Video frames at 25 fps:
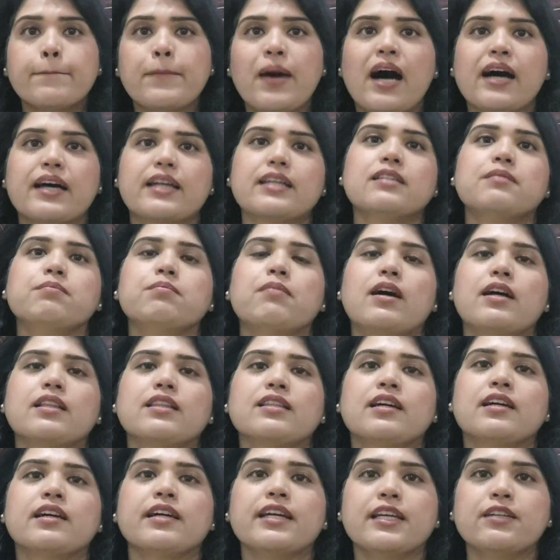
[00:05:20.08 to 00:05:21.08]
Bharat
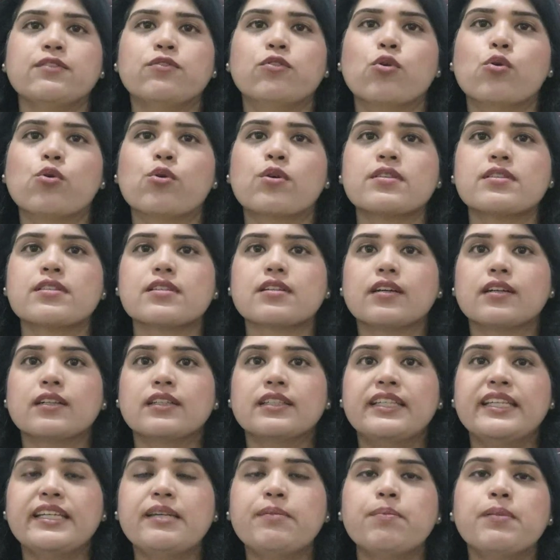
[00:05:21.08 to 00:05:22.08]
Mata evokes a
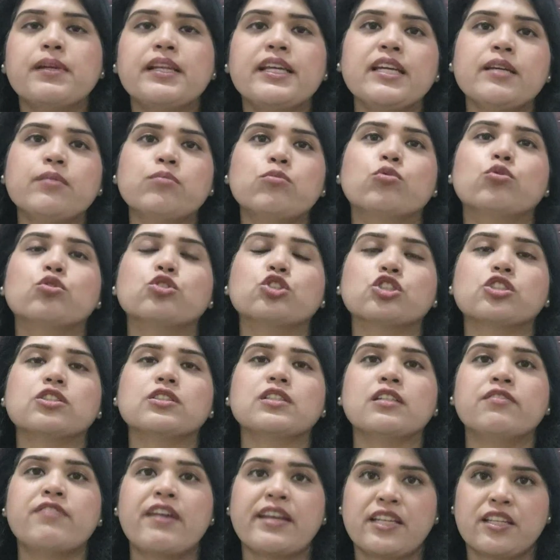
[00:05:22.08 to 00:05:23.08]
deeply
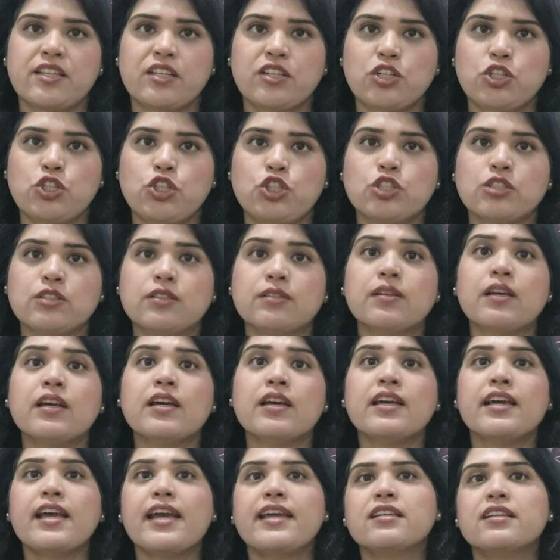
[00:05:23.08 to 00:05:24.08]
emotional veneration
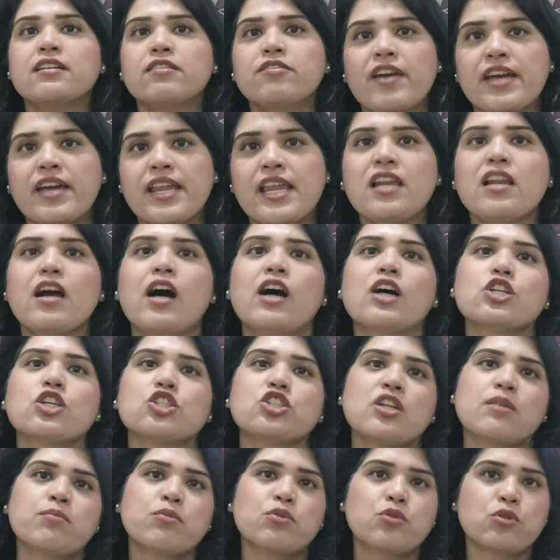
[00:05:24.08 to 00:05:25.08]
in a very
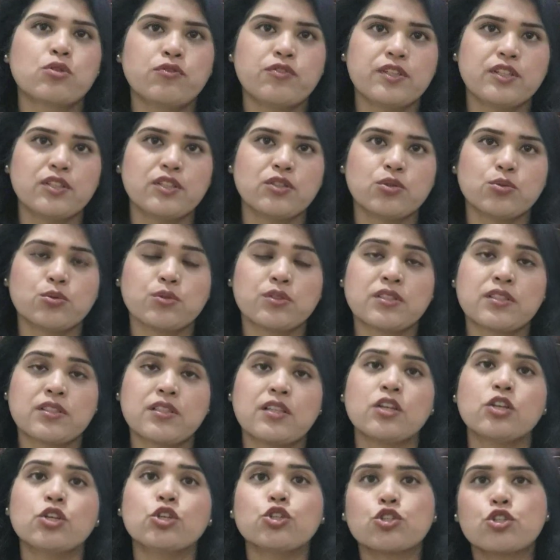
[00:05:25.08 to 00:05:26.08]
large number of Hindus.
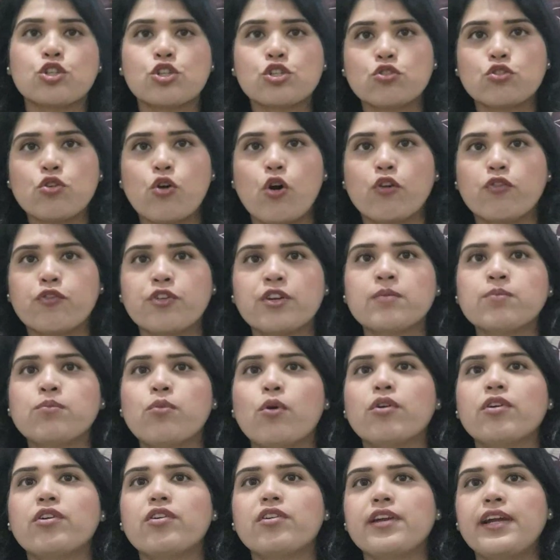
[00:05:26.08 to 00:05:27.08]
She is often
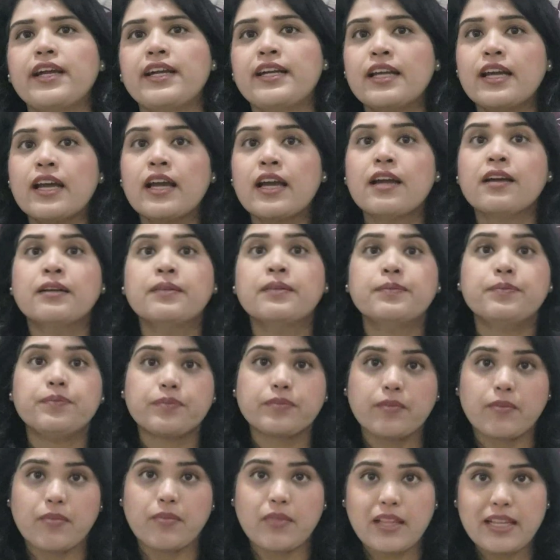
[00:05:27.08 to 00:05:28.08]
portrayed
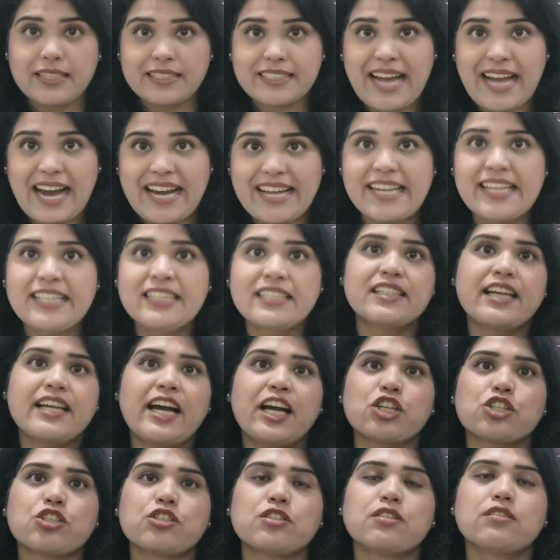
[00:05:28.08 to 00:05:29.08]
carrying the
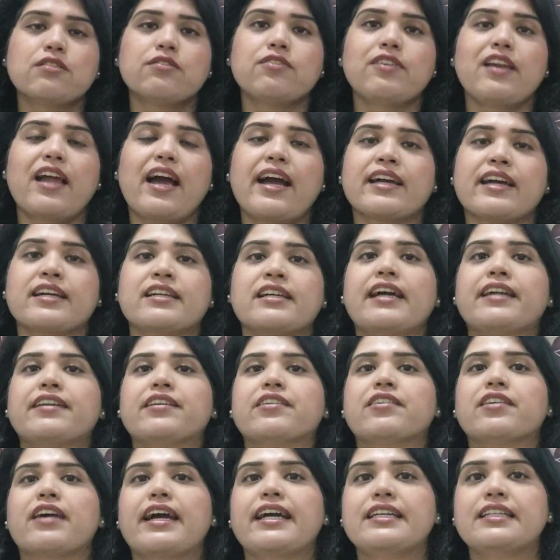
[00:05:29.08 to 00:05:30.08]
national flag
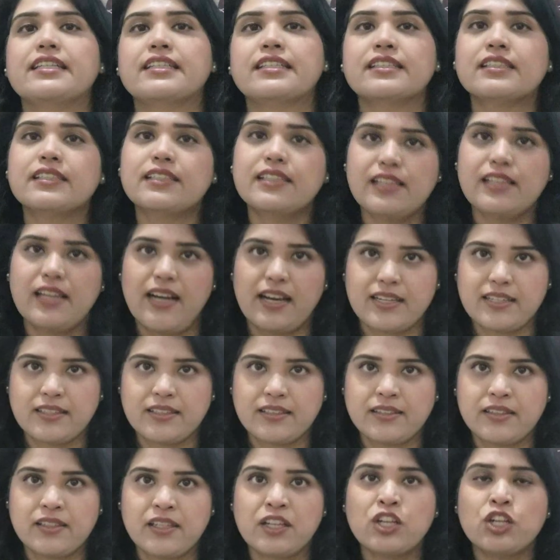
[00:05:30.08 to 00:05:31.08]
and riding a lion.
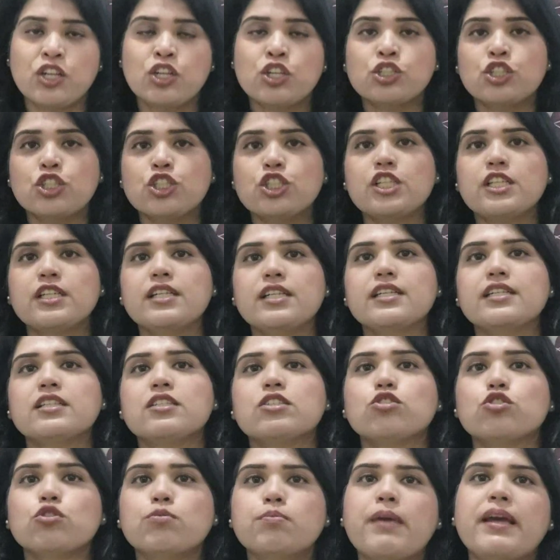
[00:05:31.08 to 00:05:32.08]
She
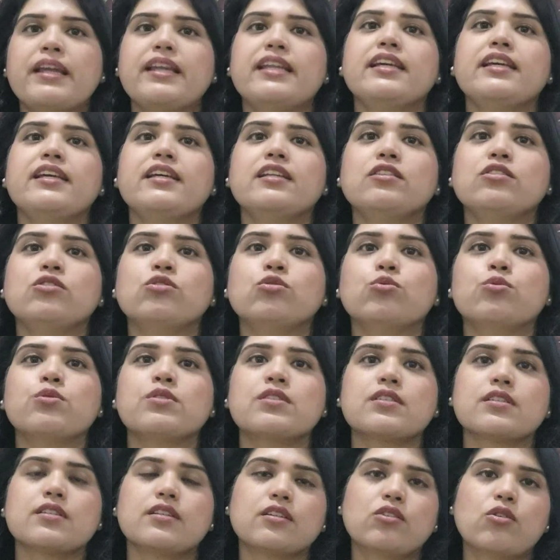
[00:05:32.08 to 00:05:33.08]
is to many
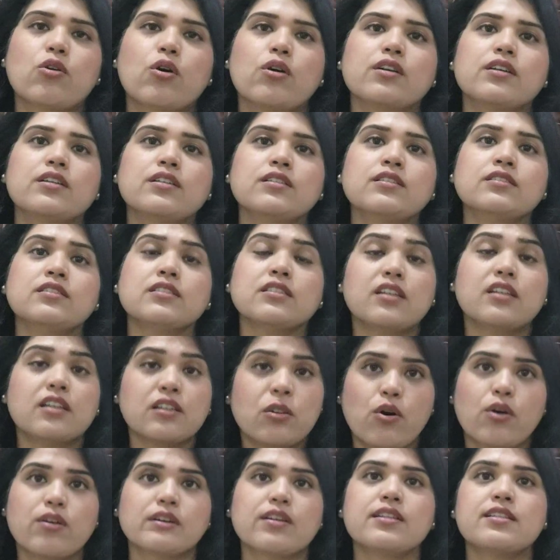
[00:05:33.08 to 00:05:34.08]
Hindus a
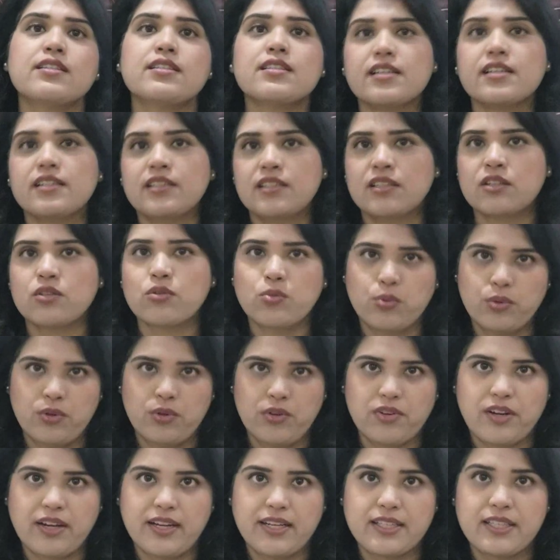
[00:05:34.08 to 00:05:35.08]
goddess in her
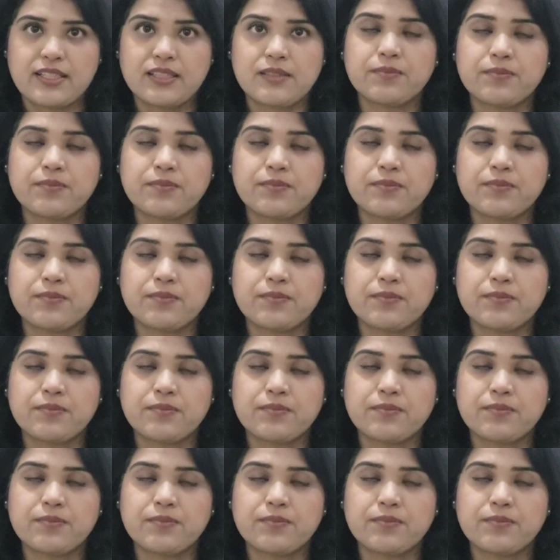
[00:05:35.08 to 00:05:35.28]
own right.